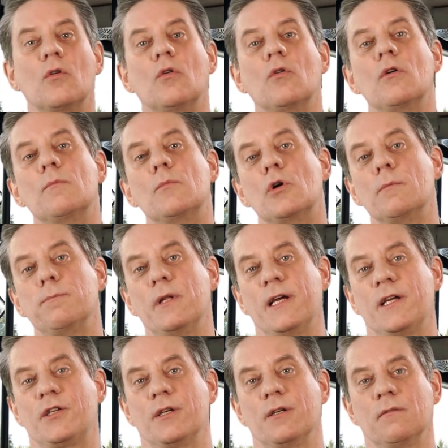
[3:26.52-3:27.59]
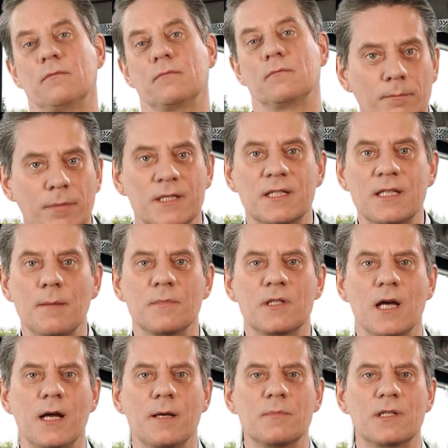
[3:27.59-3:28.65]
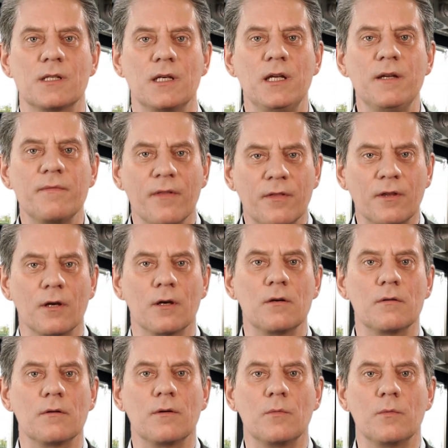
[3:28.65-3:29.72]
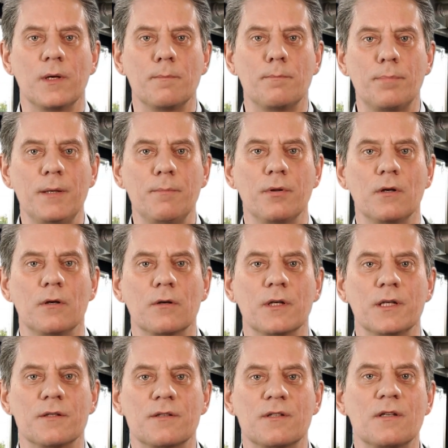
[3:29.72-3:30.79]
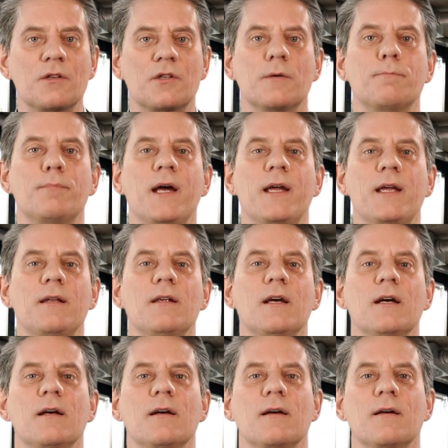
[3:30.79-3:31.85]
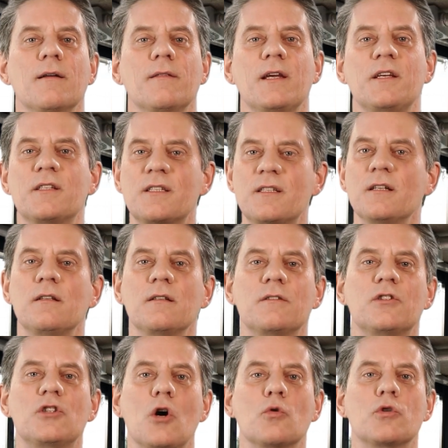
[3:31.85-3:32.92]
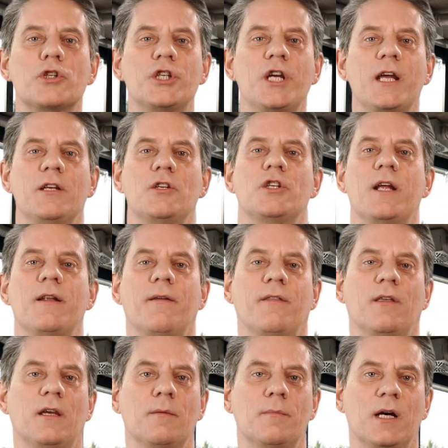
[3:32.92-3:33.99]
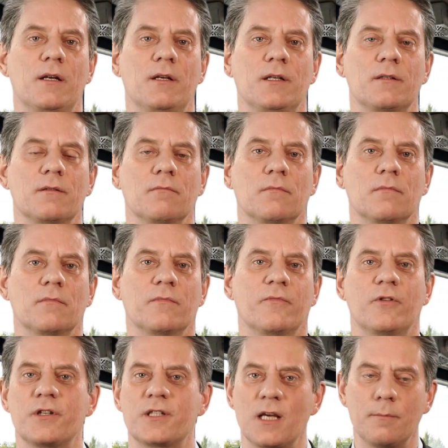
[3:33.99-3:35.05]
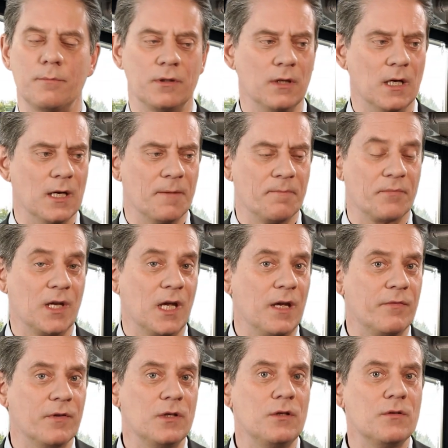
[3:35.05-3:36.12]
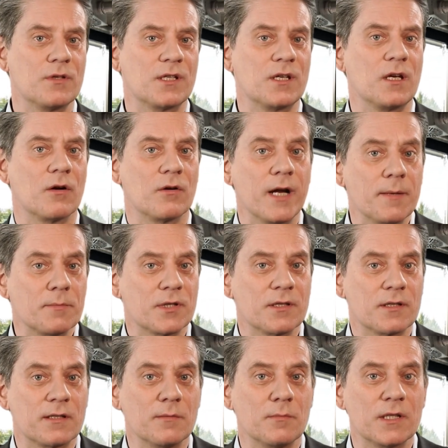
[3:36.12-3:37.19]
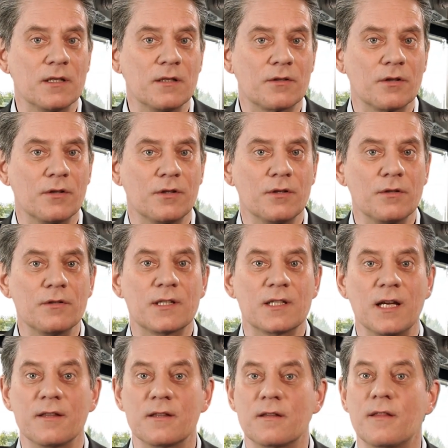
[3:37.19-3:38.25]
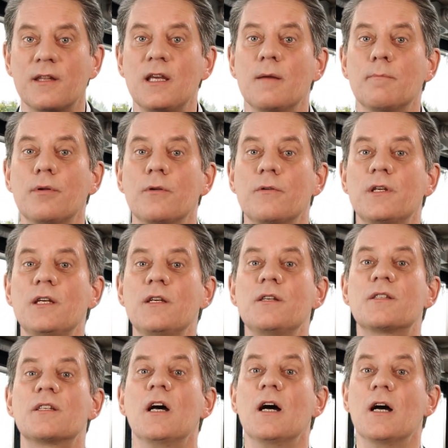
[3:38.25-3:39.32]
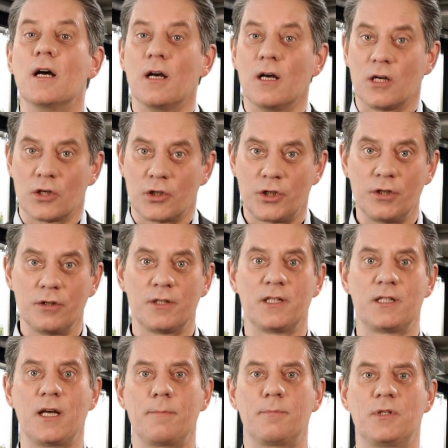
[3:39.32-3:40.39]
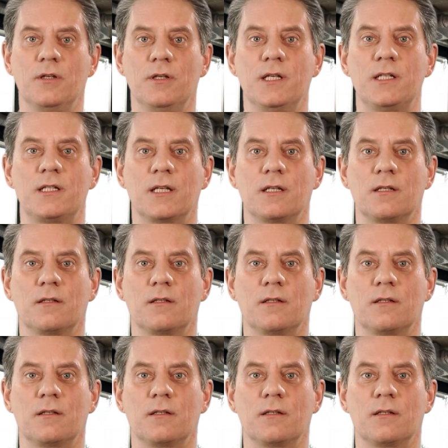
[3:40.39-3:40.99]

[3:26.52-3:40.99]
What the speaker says: or more pleasure. But sometimes, even though when people are in such a pain, they still don't change anything about it. For example, if a new CRM system is introduced and the employees should adapt to it,